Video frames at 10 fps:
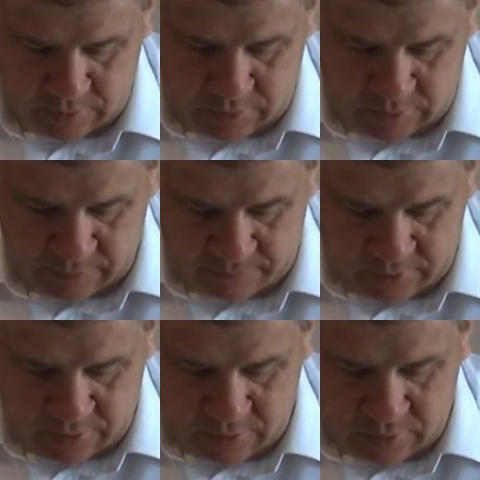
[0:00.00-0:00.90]
You have
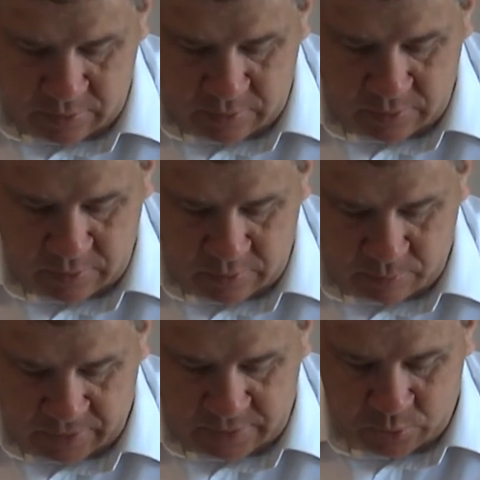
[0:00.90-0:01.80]
the, the
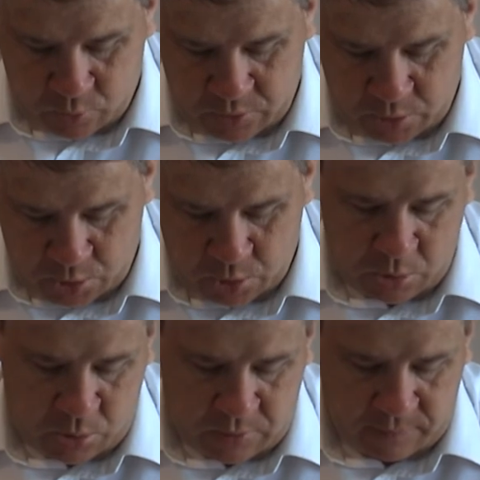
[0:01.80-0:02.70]
battles with the
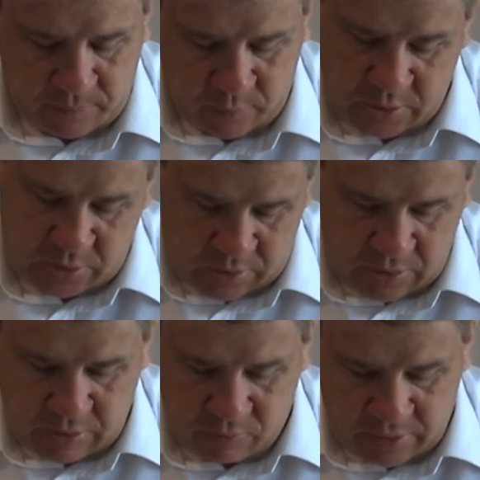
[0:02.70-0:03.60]
Jews, which
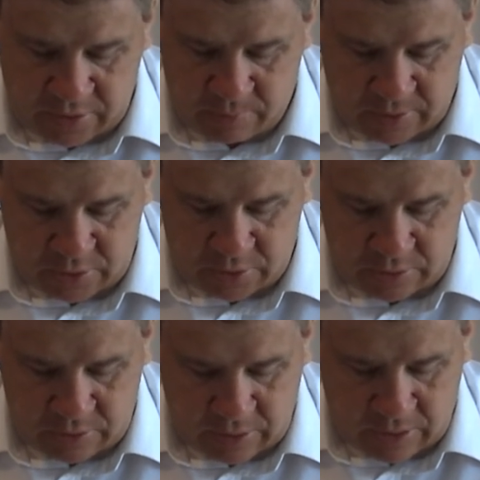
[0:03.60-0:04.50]
uh, Radim
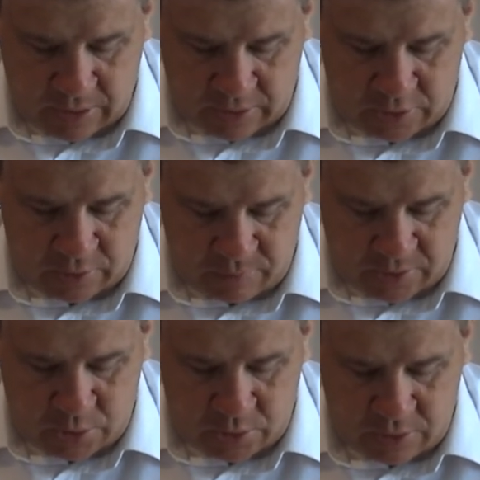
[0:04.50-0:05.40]
as she
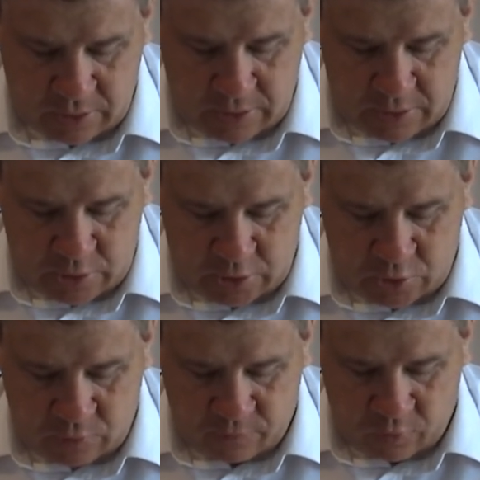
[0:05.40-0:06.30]
mentioned.
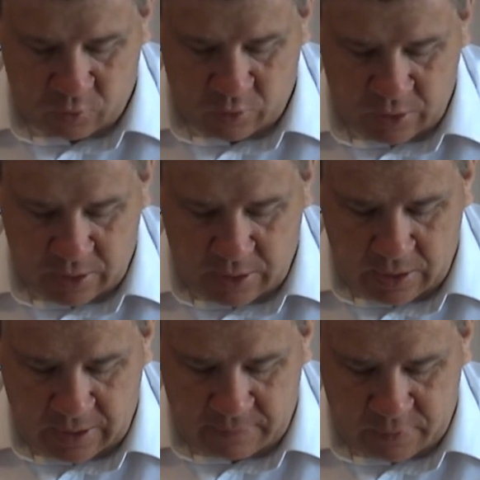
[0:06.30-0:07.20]
624
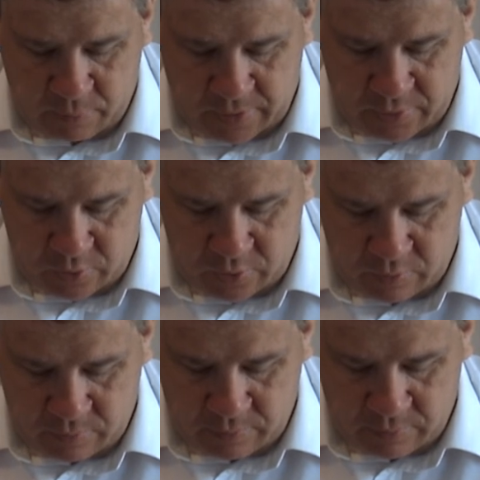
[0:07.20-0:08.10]
after
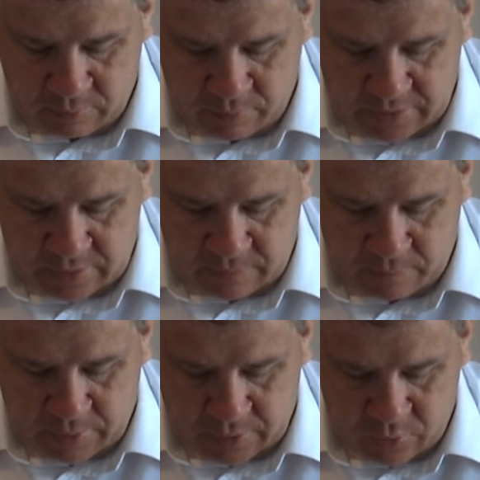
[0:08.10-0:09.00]
Badr, Battle
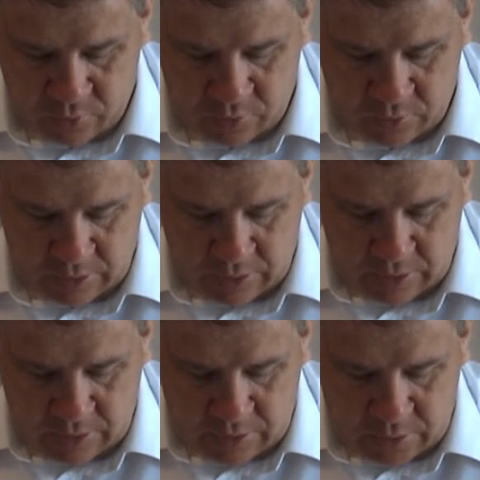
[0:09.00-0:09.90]
of Badr.
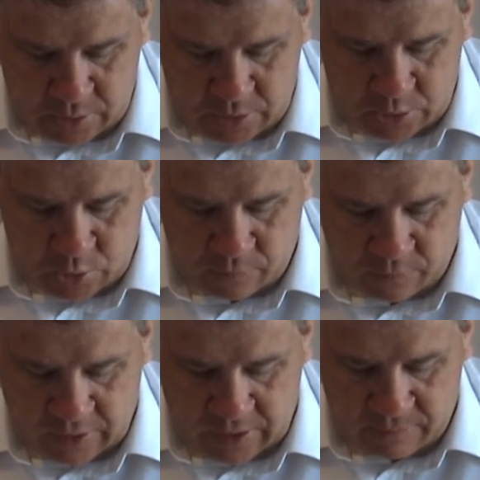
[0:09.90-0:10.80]

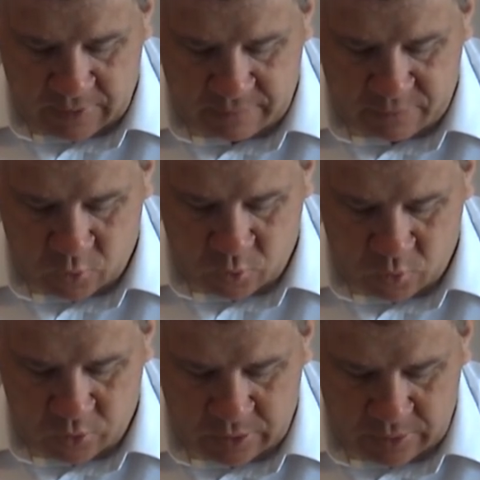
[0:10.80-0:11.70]
625 after
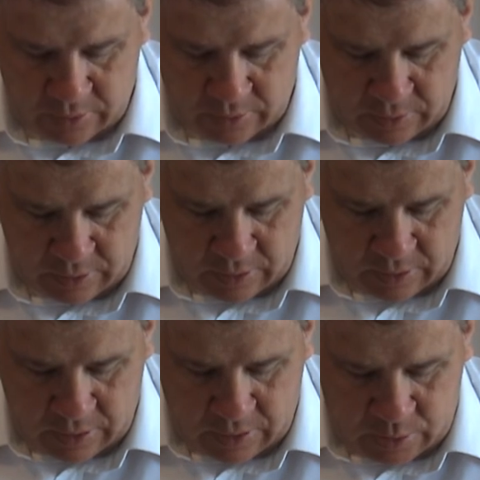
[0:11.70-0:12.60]
Uhud.
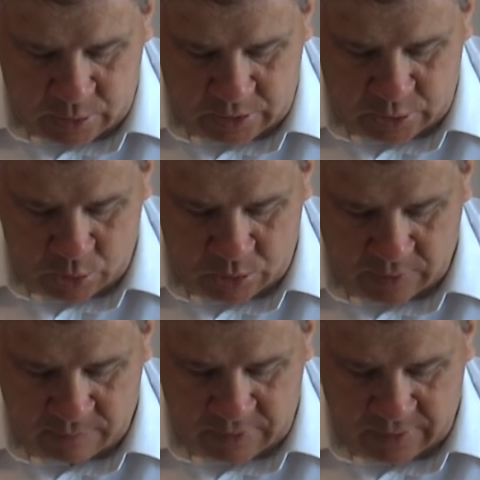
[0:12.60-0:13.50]

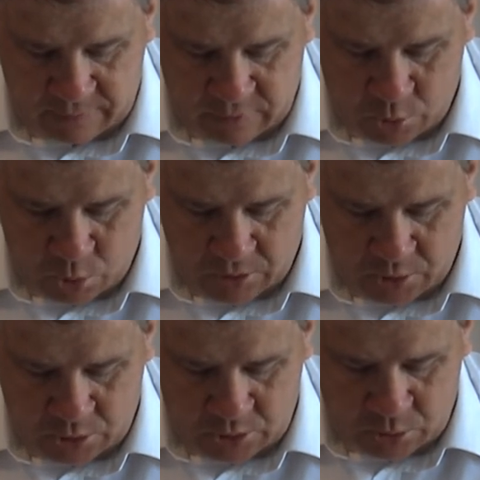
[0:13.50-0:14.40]
627 after the
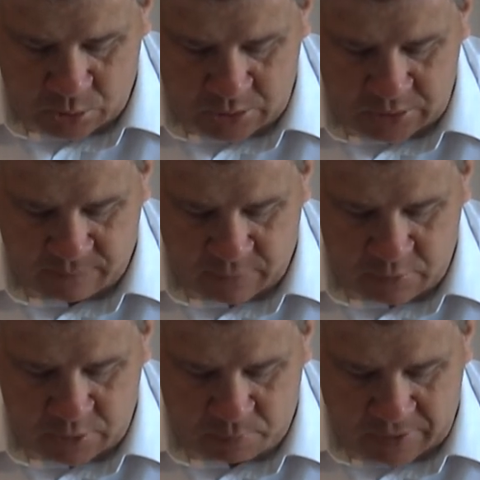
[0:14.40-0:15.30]
trenches. So these
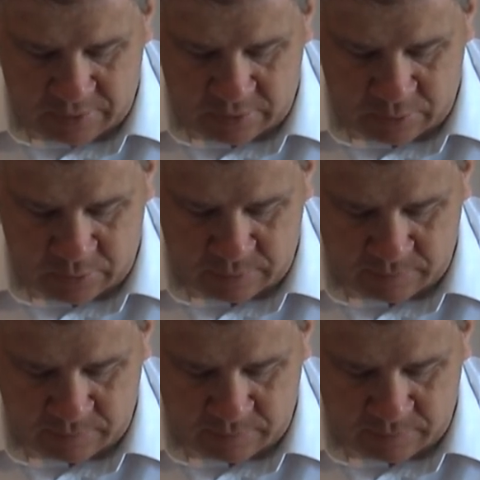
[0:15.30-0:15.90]
various battles.